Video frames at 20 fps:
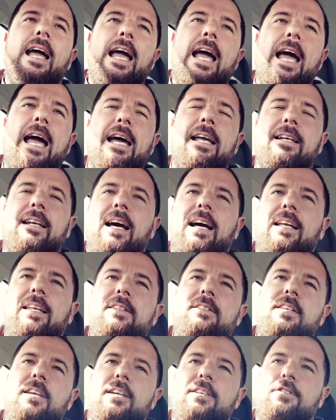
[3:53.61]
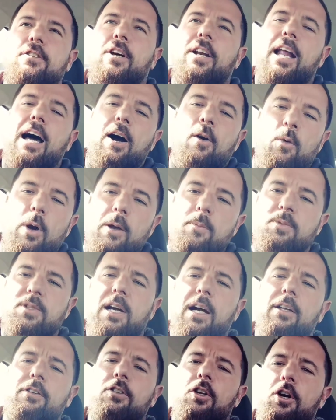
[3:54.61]
And like it says on our
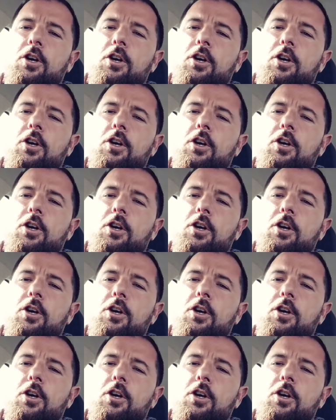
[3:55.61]
website,